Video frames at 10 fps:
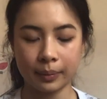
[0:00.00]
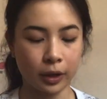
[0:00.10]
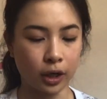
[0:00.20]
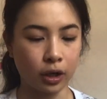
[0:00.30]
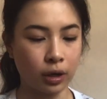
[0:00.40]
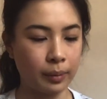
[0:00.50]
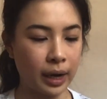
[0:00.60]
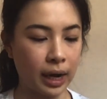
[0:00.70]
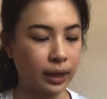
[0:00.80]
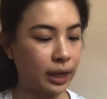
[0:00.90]
I'm going to curl my
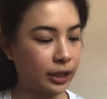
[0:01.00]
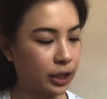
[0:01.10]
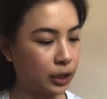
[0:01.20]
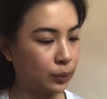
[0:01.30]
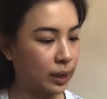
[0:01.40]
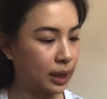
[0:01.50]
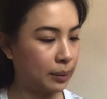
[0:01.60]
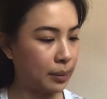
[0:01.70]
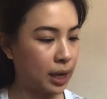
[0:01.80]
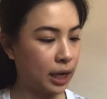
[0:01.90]
eyelashes with
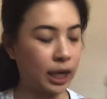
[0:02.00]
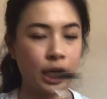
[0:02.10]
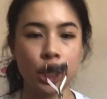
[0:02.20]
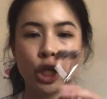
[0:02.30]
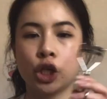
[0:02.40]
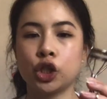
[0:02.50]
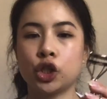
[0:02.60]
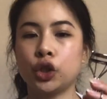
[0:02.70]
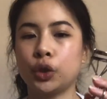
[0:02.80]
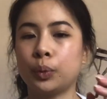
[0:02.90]
my
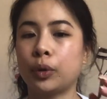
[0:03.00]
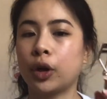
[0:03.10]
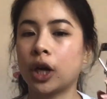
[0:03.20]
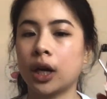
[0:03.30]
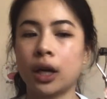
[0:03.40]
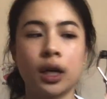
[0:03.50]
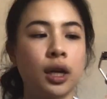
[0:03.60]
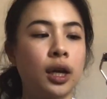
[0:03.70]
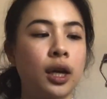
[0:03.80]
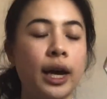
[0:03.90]
Uemura
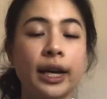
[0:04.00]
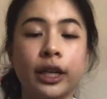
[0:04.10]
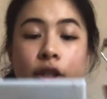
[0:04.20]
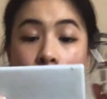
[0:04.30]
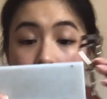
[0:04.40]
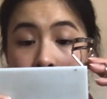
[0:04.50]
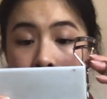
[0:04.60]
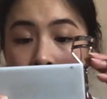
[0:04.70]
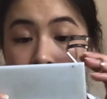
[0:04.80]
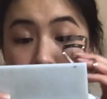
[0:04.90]
eyelash curler.